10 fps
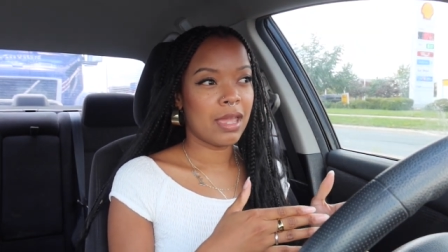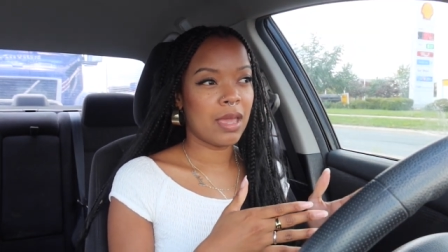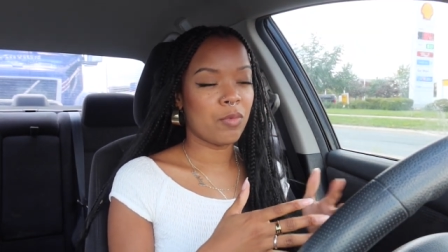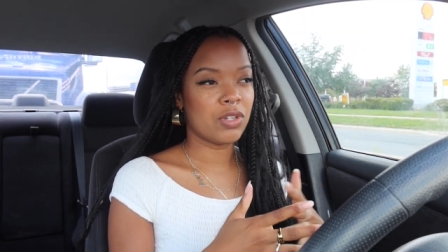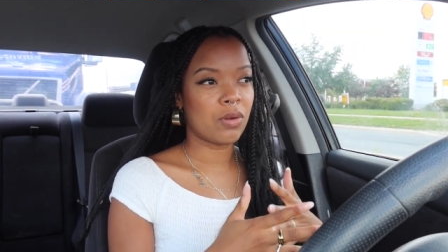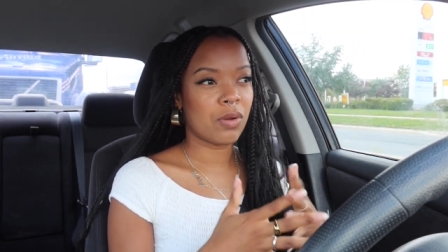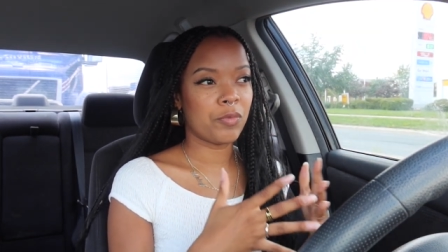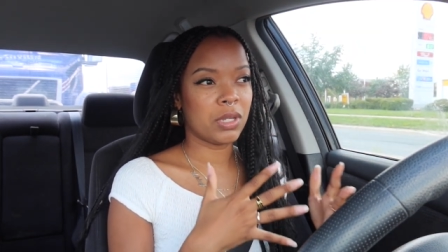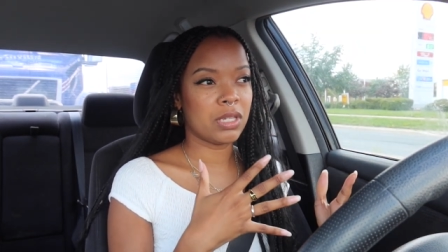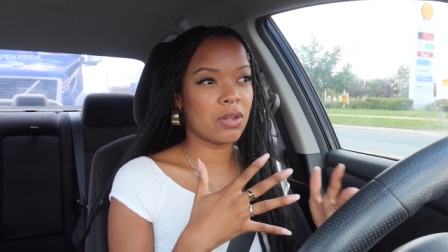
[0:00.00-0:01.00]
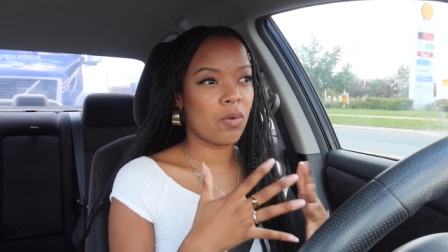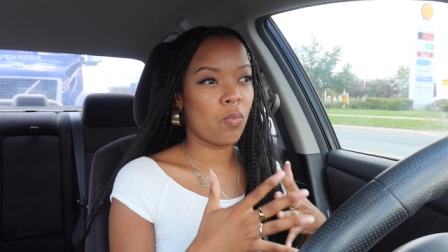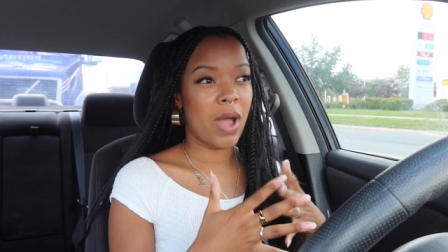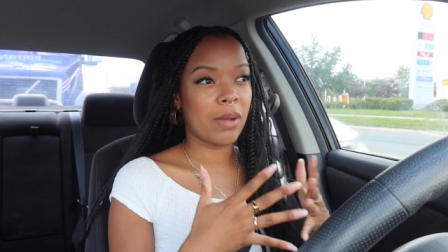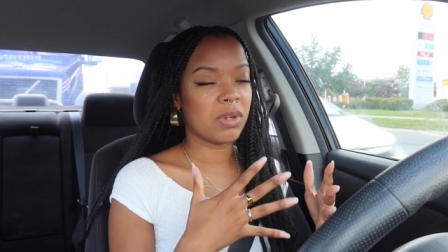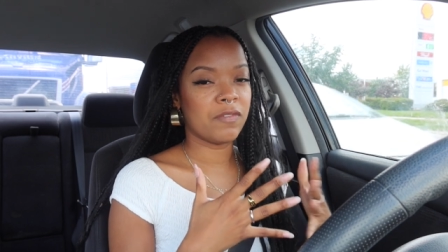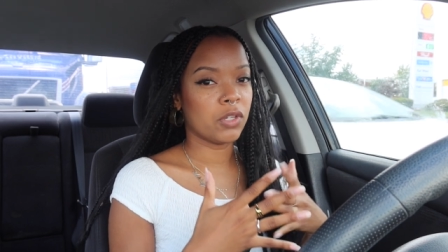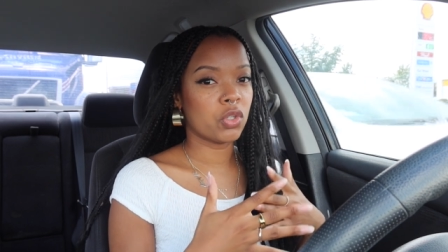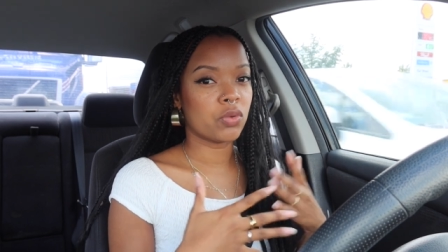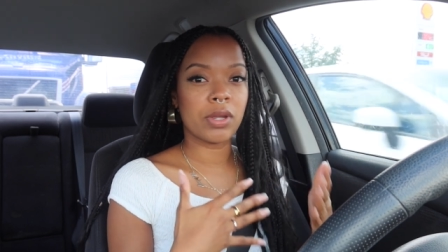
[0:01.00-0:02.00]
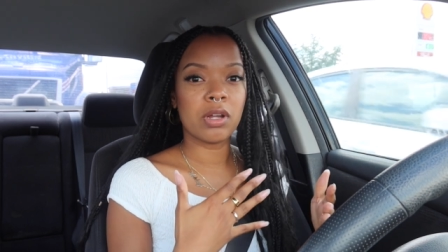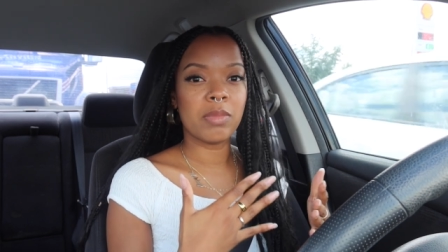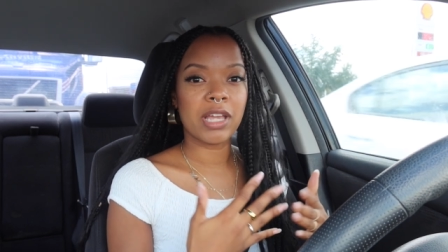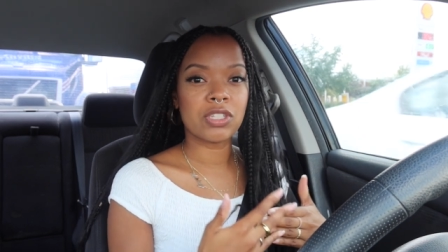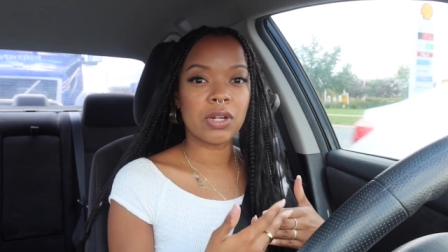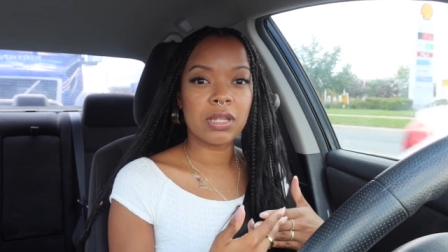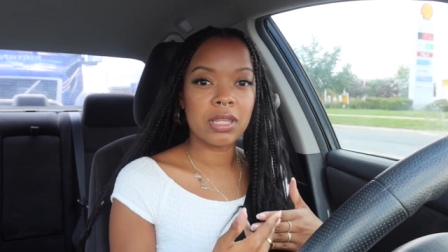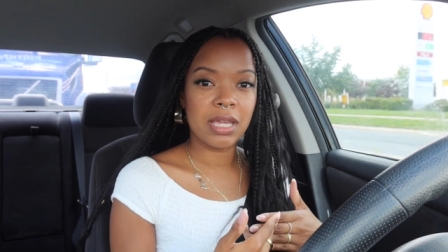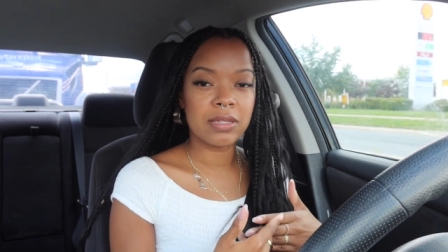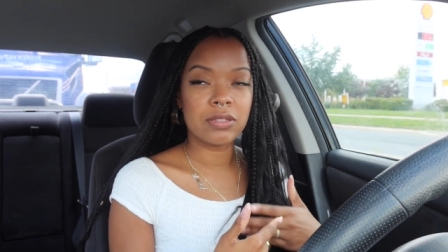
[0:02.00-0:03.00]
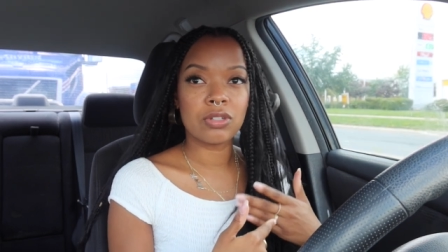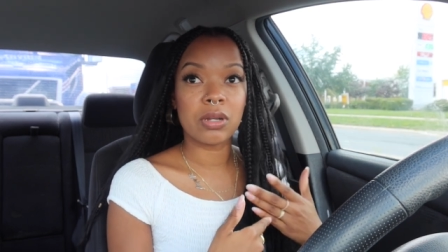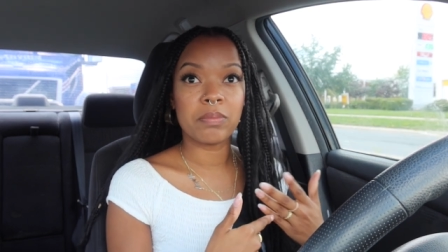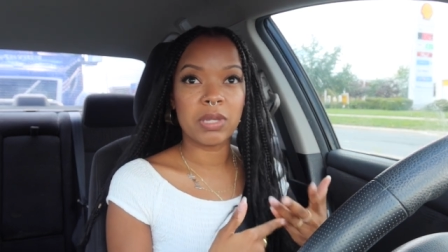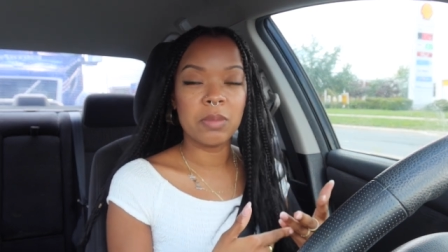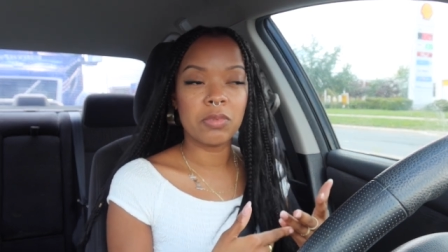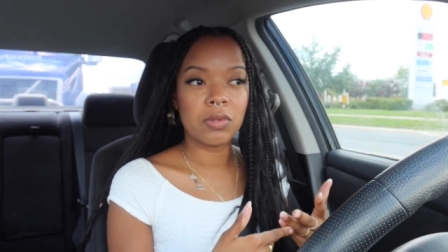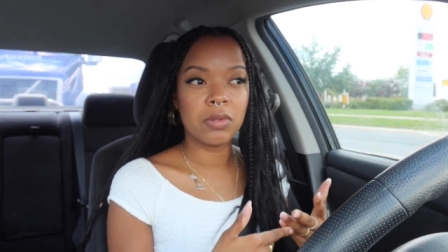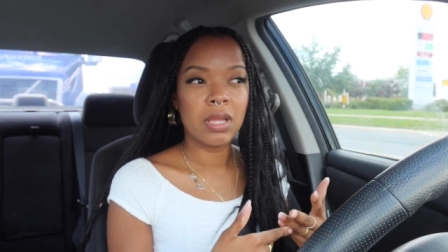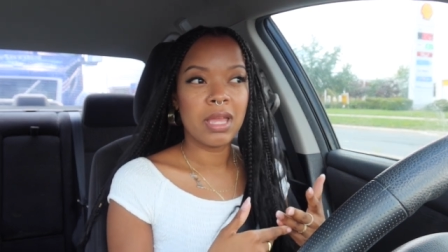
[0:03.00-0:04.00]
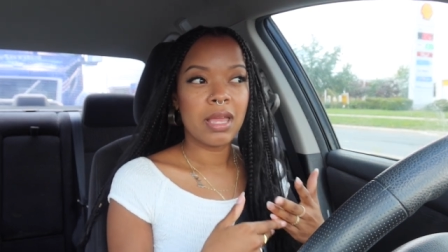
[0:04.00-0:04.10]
and we don't really know why we feel triggered by certain things and certain people.